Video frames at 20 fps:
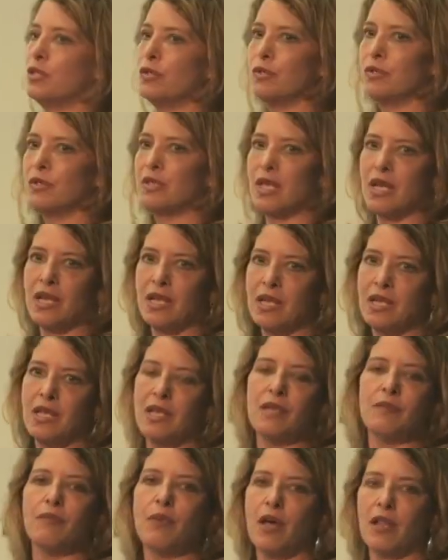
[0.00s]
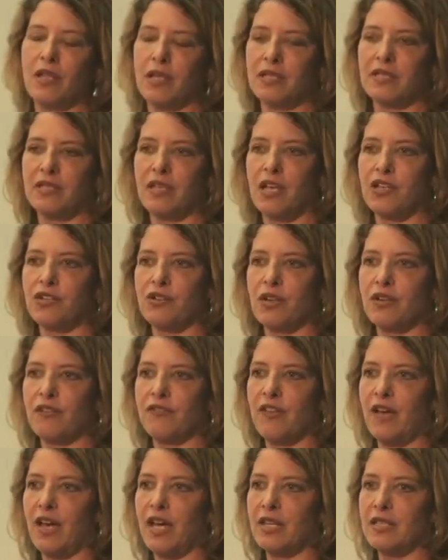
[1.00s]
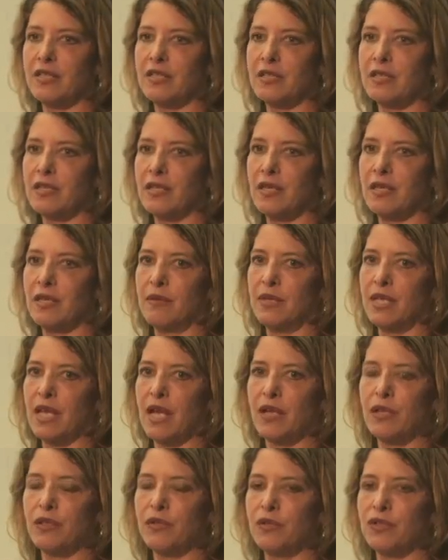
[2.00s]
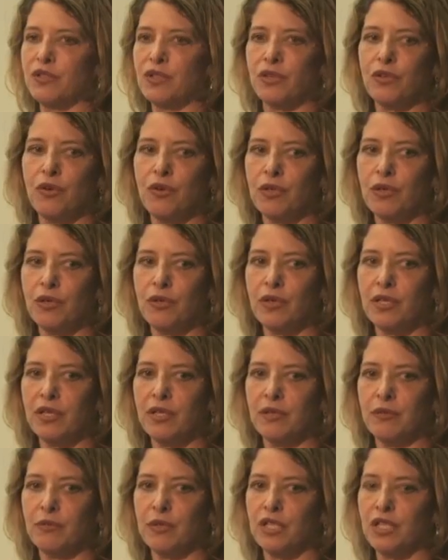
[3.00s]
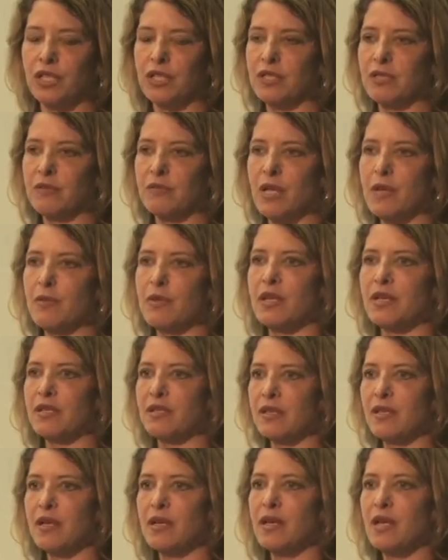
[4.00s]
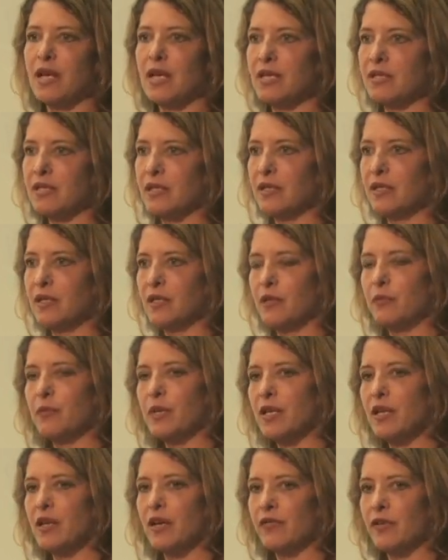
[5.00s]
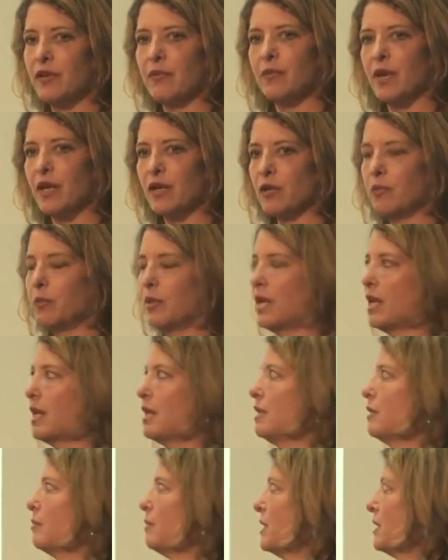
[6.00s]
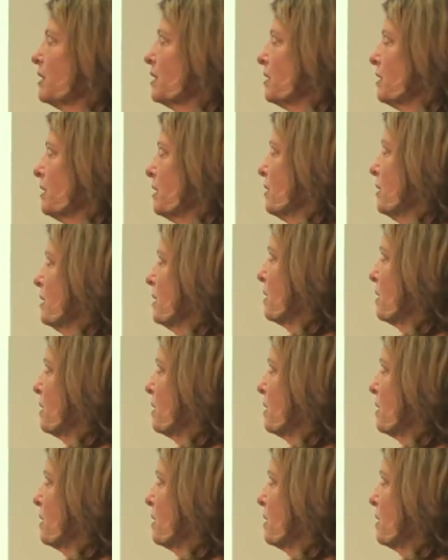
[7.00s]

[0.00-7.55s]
use any polyunsaturated fats, and that includes canola oil, which is is a little bit of a better blend, but still